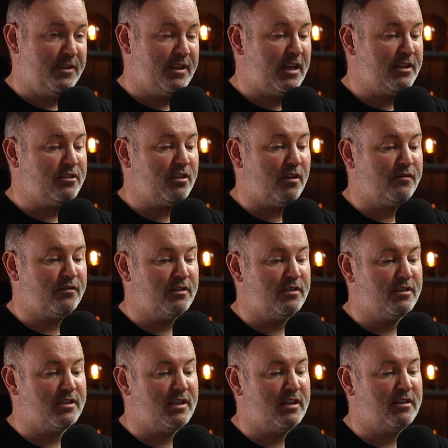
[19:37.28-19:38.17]
Dad's
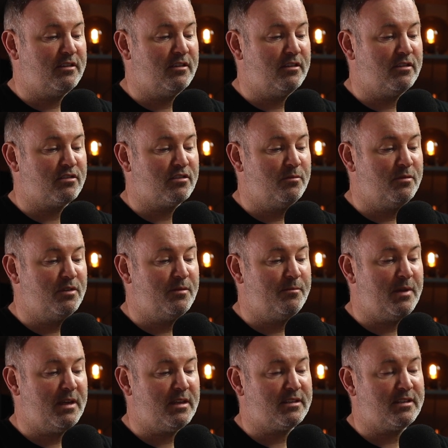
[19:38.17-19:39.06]
often said that some of the
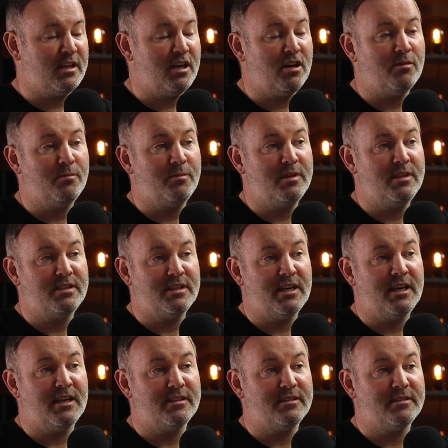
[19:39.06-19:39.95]
best help he's
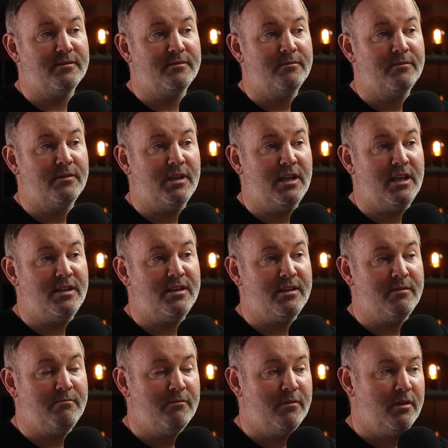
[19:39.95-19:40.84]
had
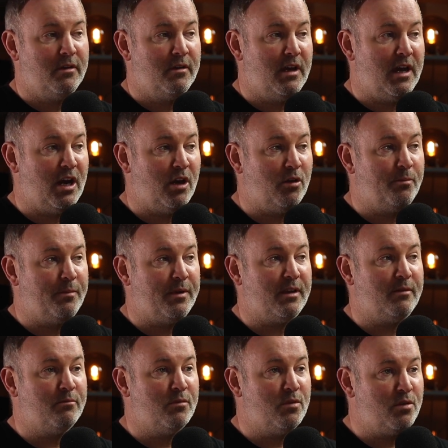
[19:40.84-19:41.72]
in
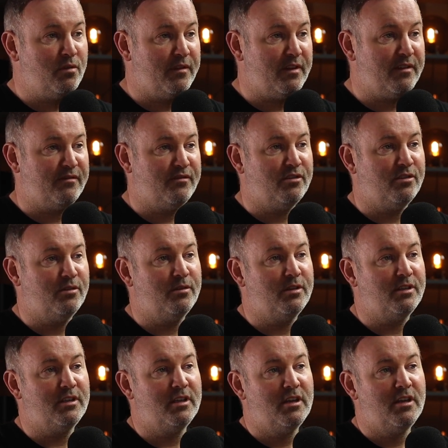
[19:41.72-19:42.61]
helping move it
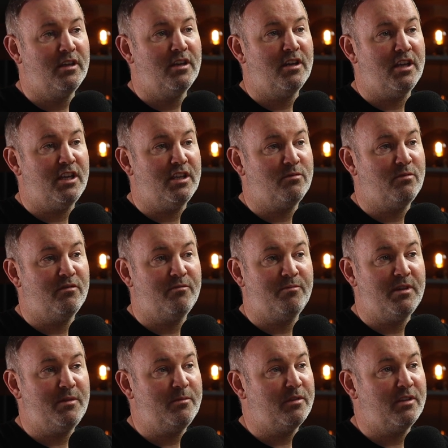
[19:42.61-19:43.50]
forward is with
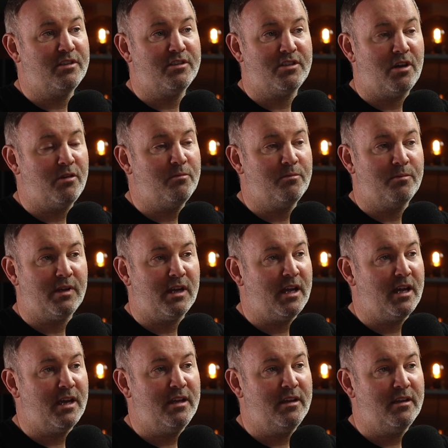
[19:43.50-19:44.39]
people that don't
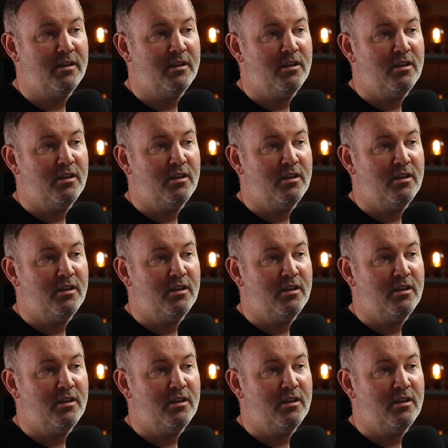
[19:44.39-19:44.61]
play